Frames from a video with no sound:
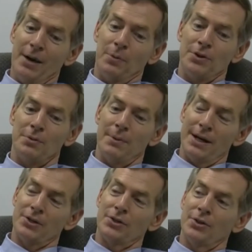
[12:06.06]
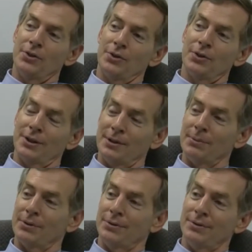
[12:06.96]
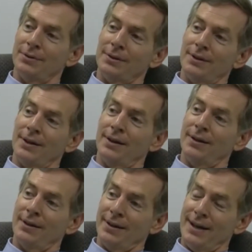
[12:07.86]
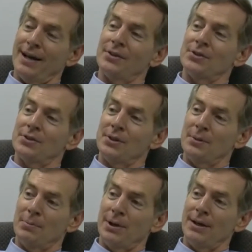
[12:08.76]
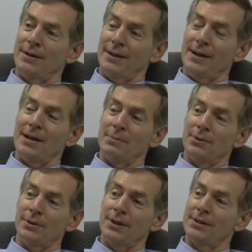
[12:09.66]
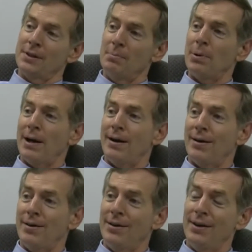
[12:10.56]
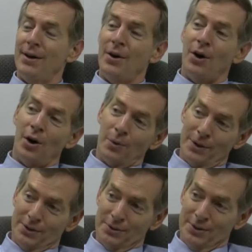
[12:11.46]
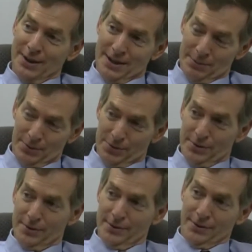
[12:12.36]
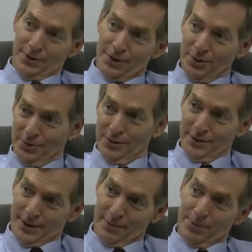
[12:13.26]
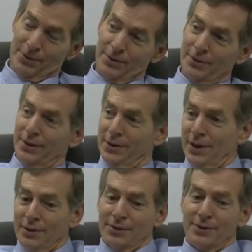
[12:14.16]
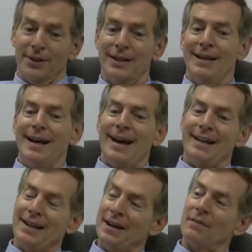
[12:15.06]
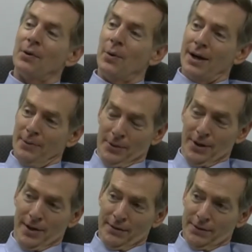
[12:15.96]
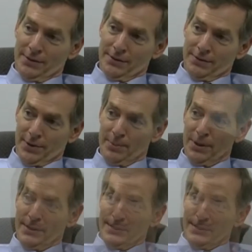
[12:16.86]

And when you measure the neurochemical analysis of the brain of the animal, it's impaired all the way through the animal's youth up until adulthood, and they never quite recover from it.